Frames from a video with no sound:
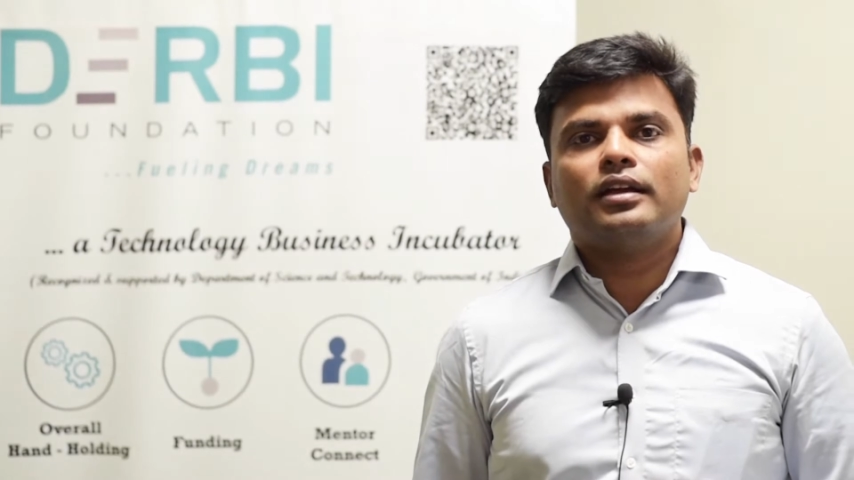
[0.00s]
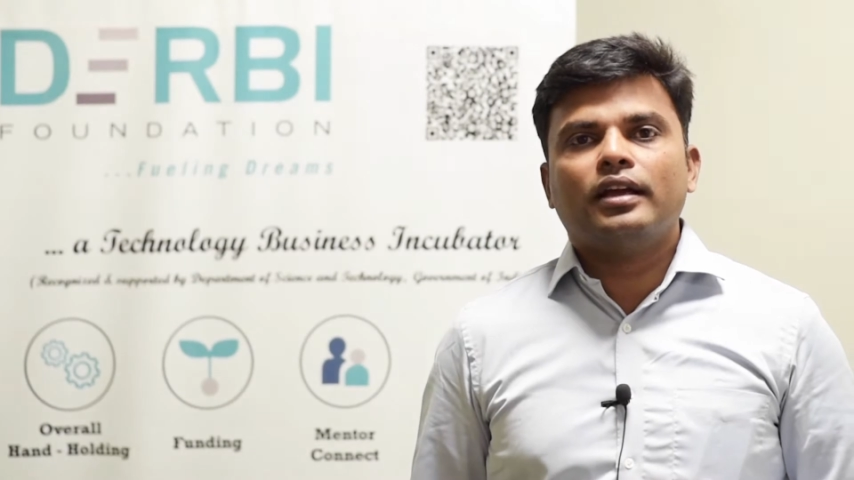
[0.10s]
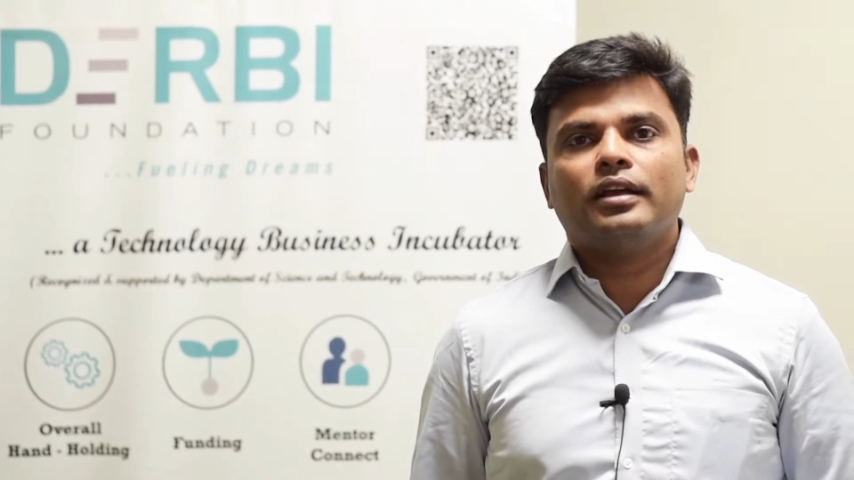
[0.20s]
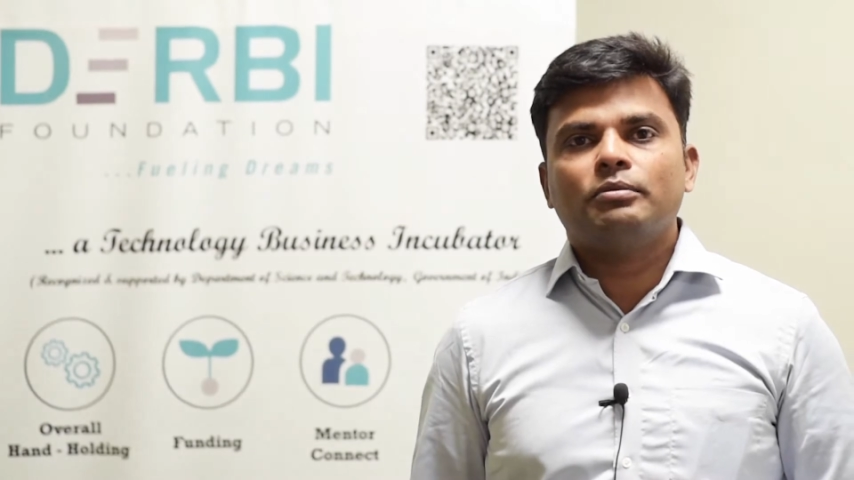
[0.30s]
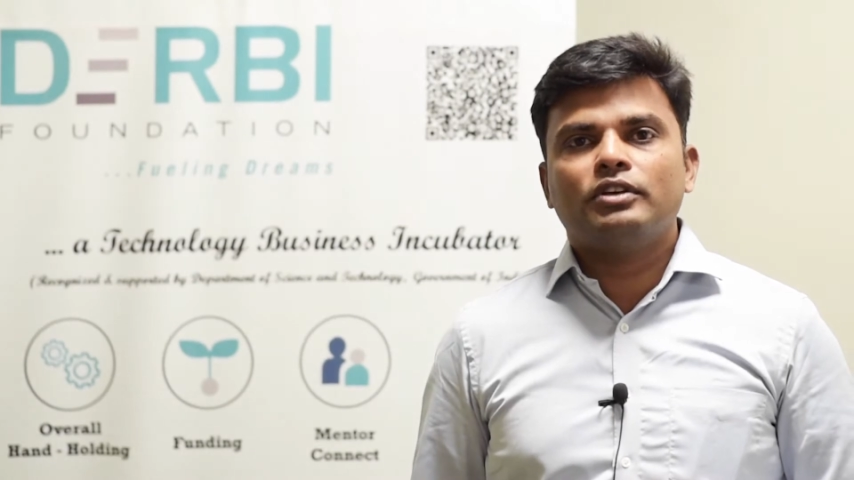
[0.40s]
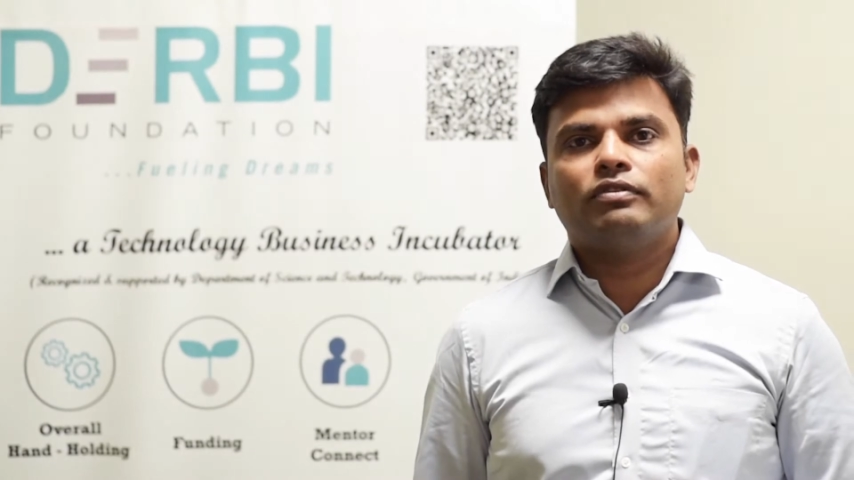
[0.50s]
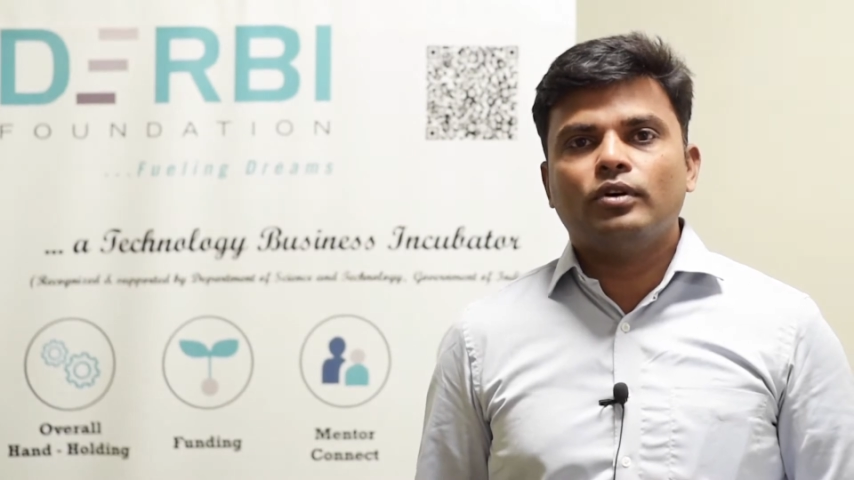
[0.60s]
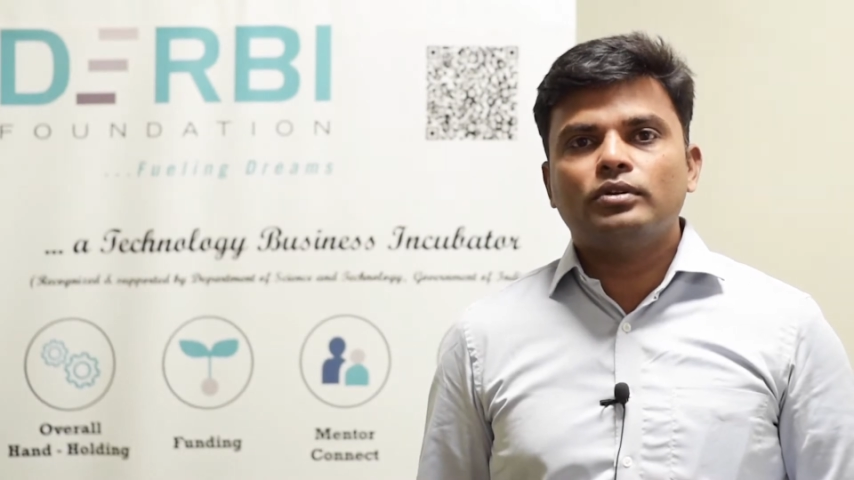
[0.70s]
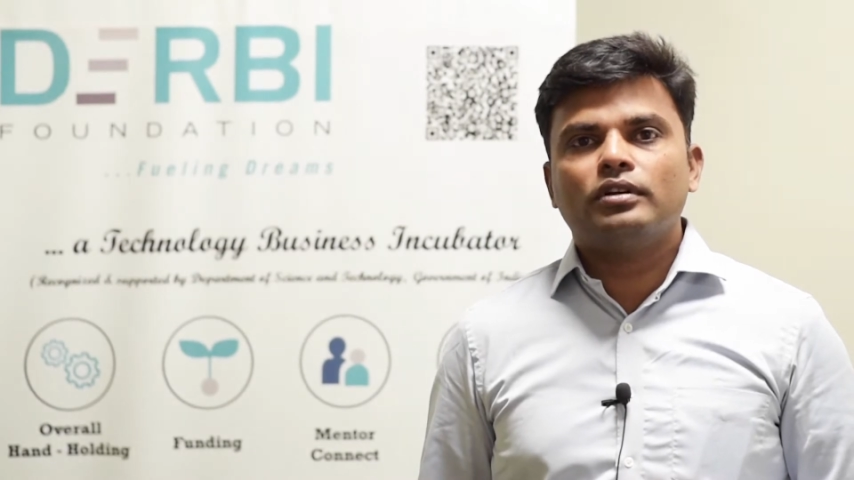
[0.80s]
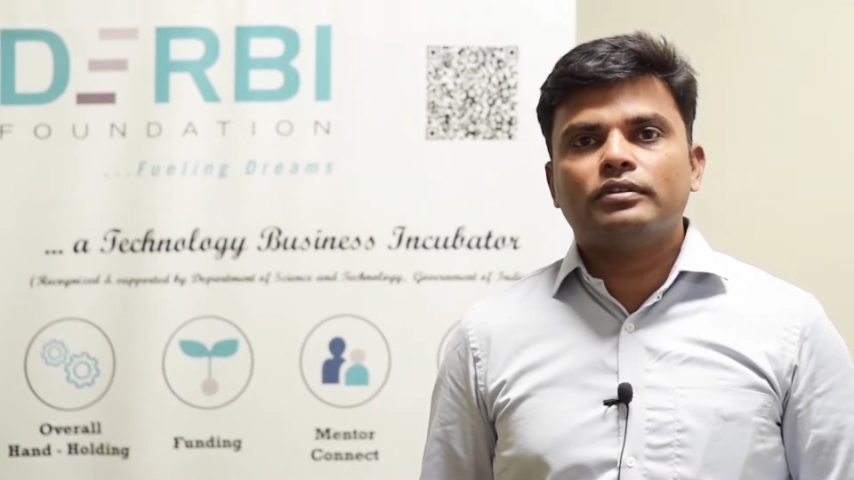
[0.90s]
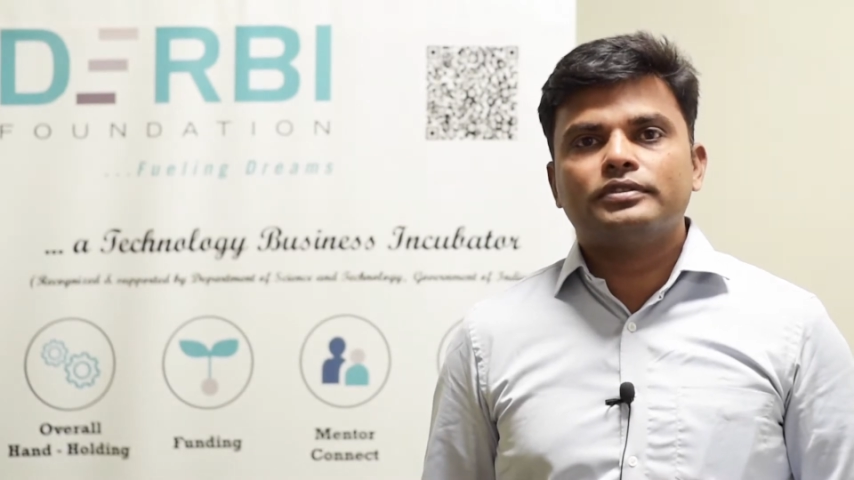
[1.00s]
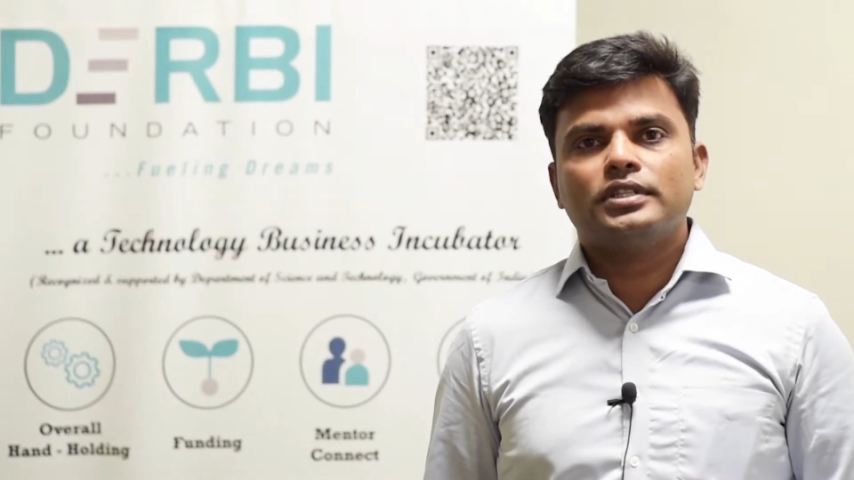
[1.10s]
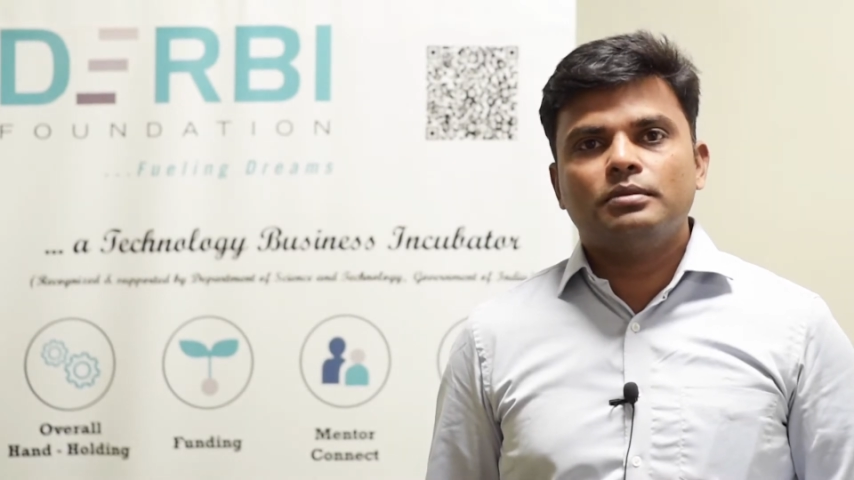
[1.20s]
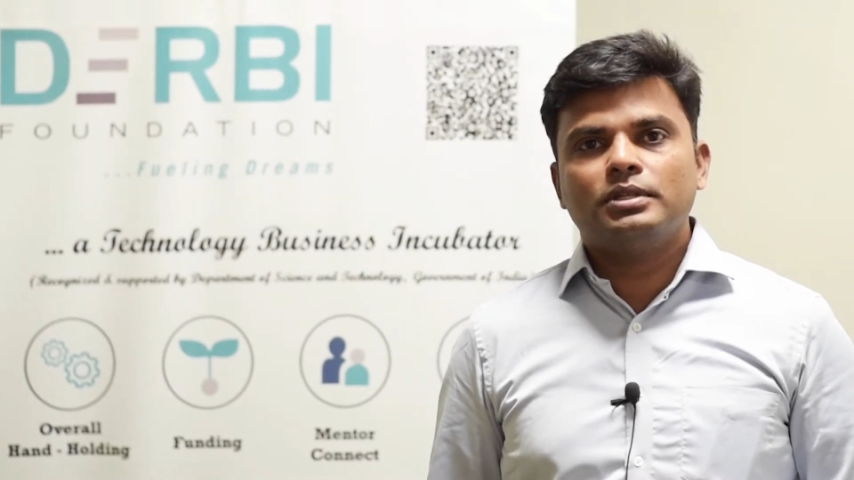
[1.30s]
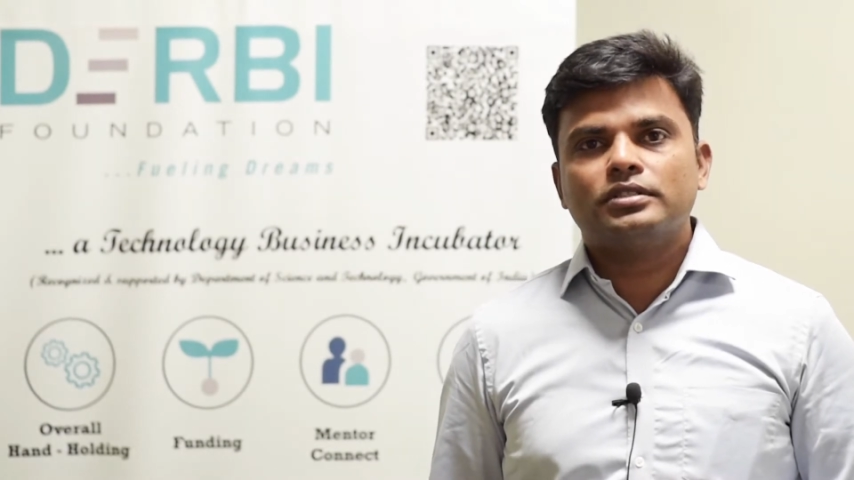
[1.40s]
and I'm the founder of
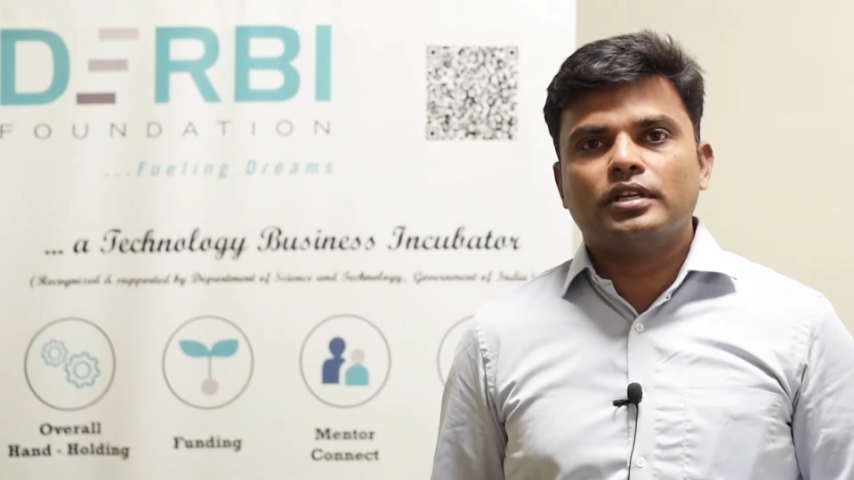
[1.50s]
zBliss